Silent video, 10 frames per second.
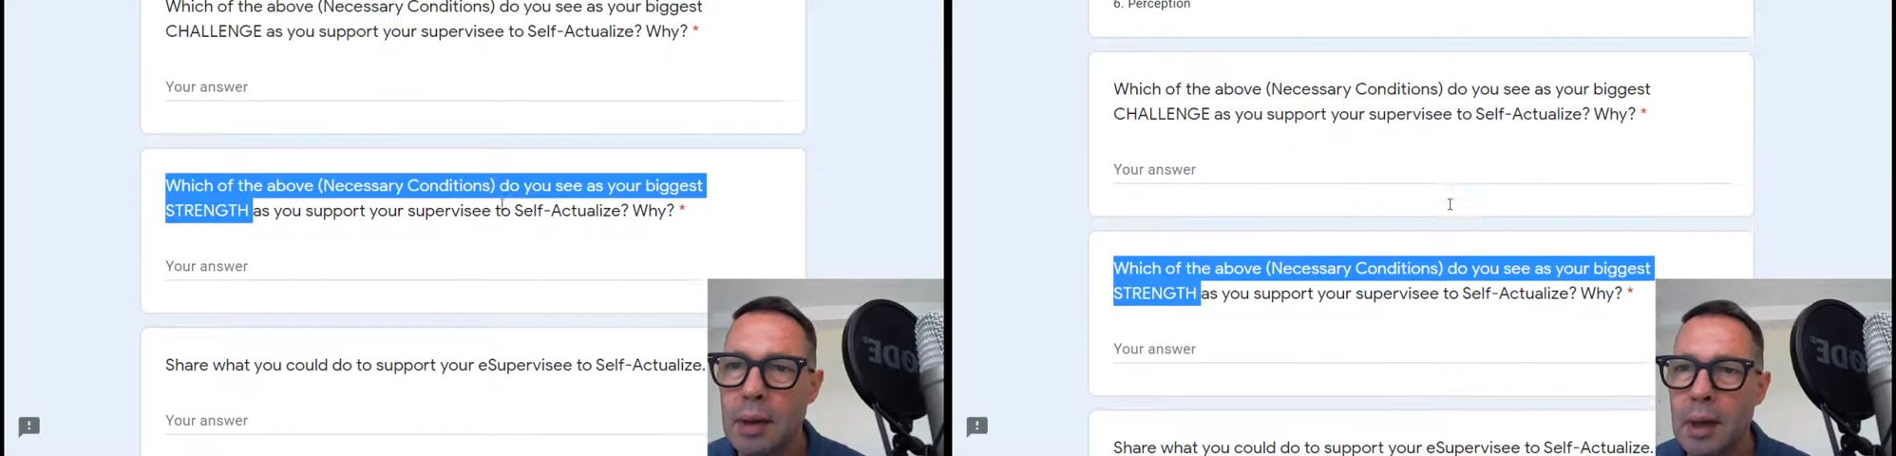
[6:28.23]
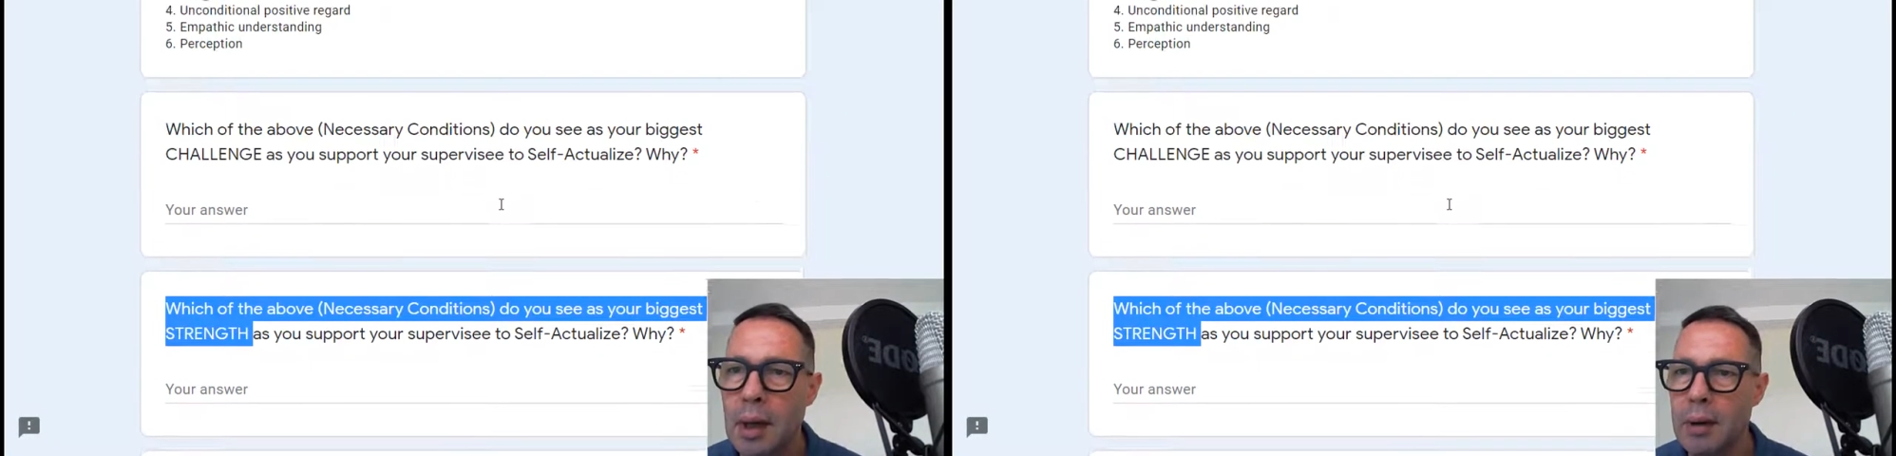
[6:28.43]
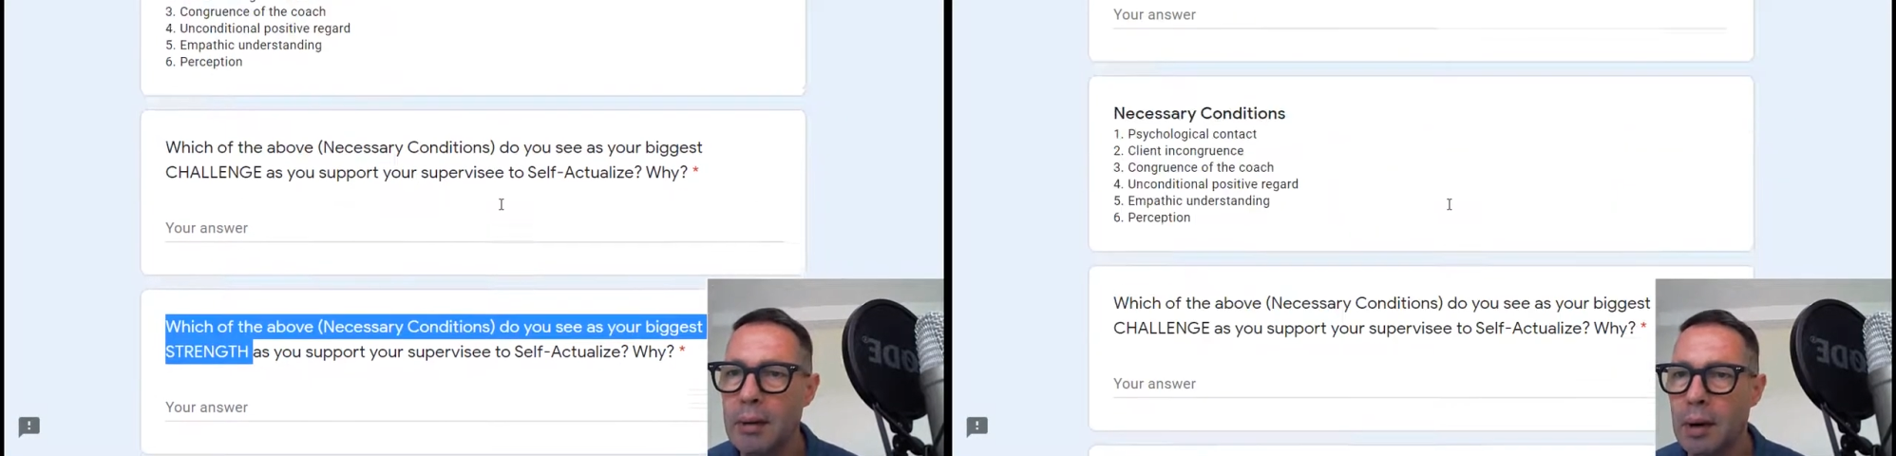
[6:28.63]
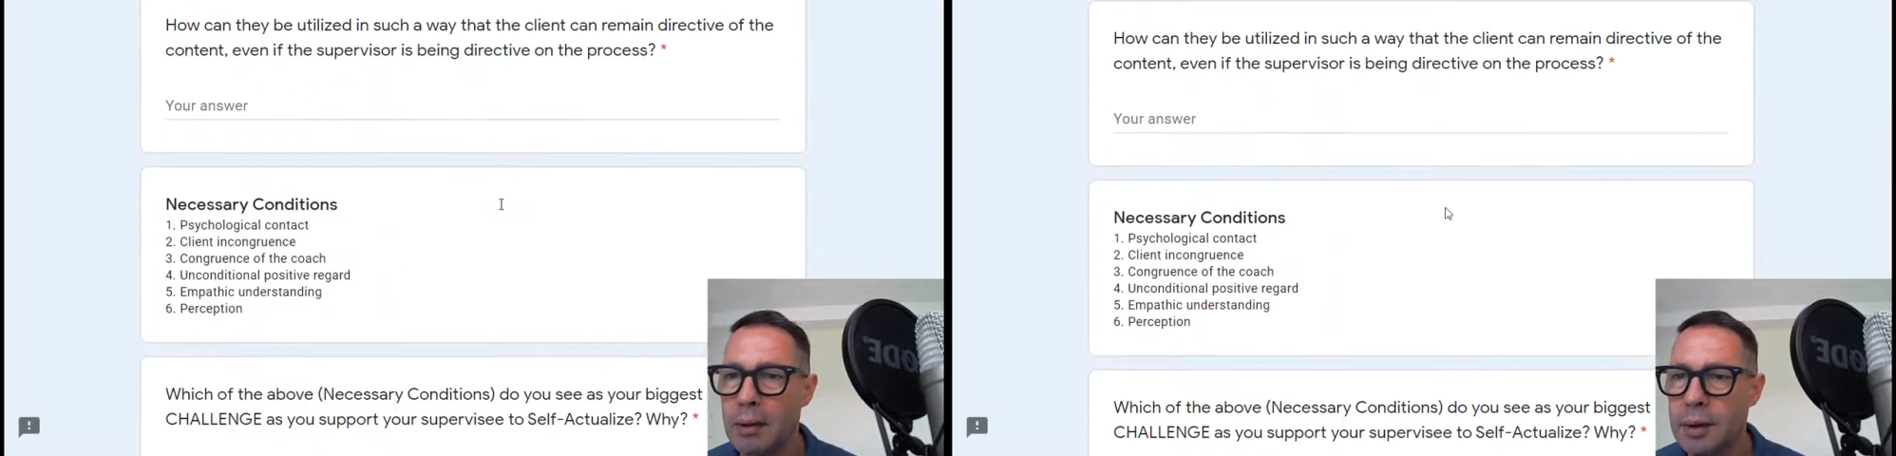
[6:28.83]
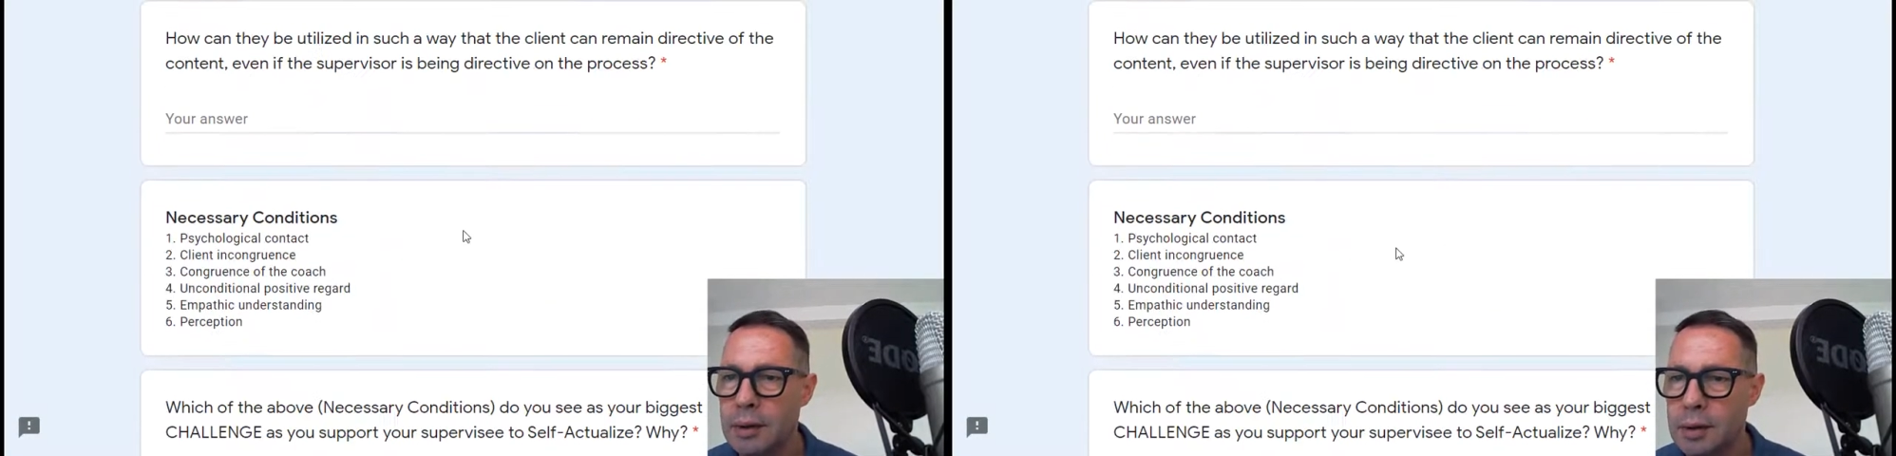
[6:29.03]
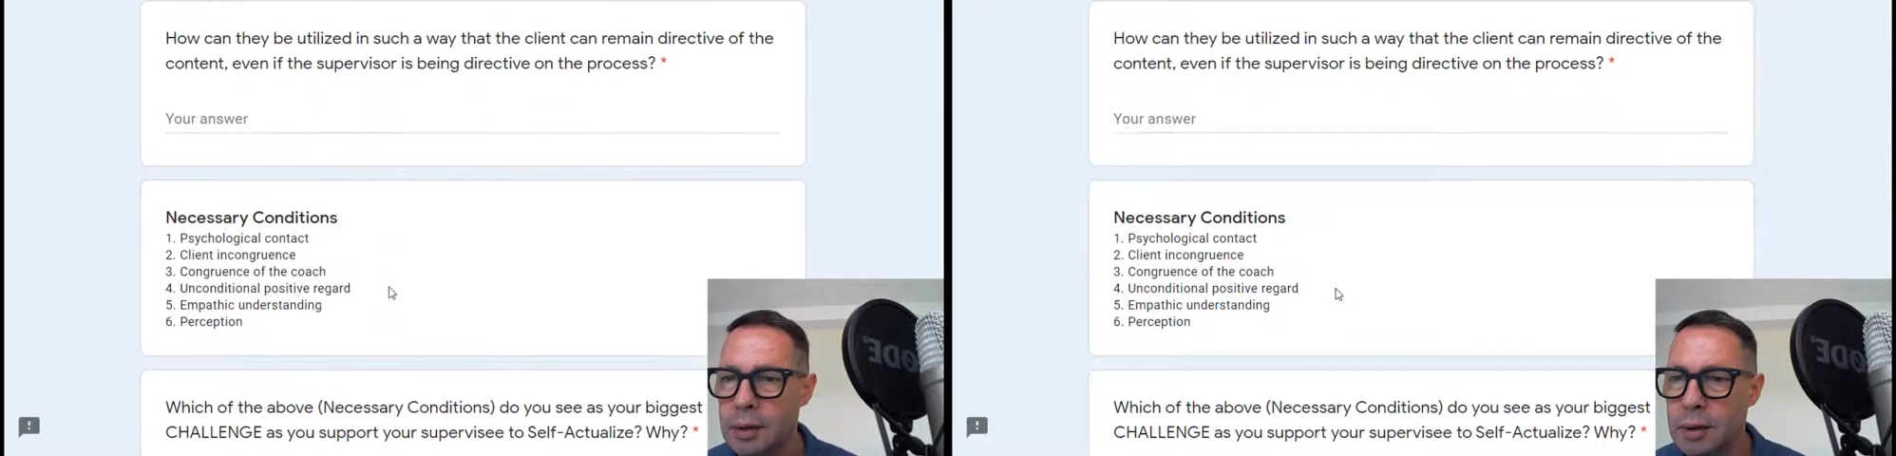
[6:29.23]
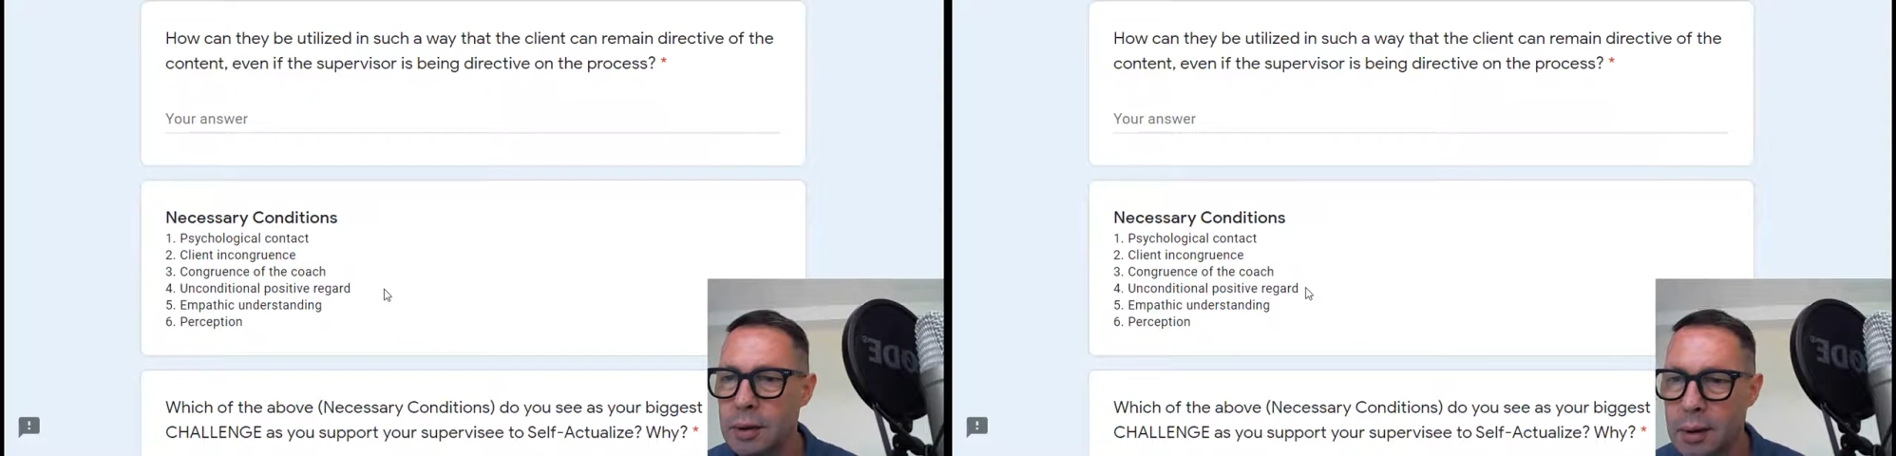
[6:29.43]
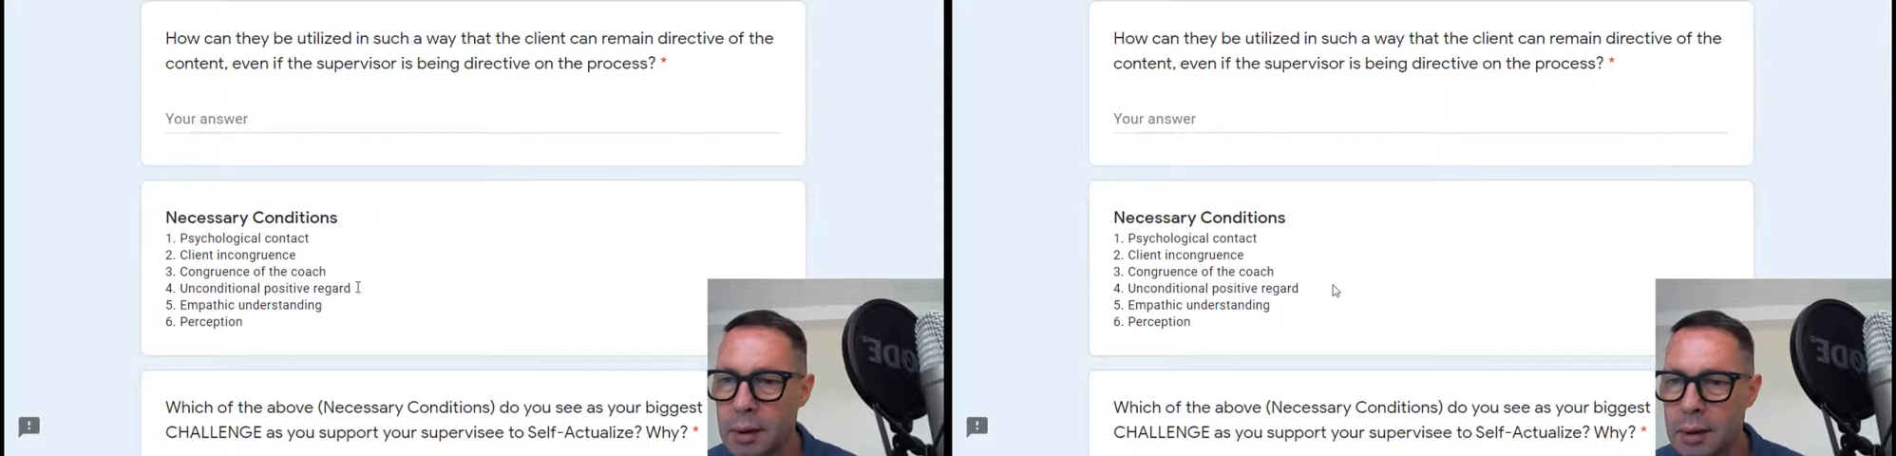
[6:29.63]
I already told you
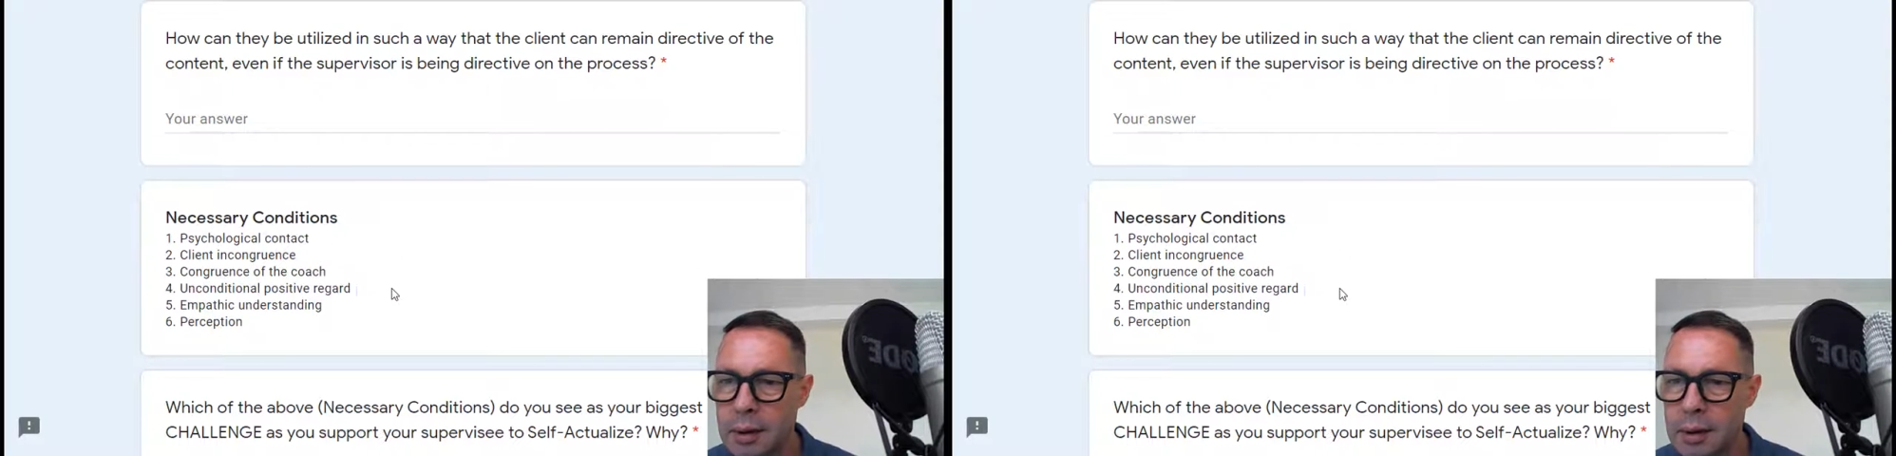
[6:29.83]
mine.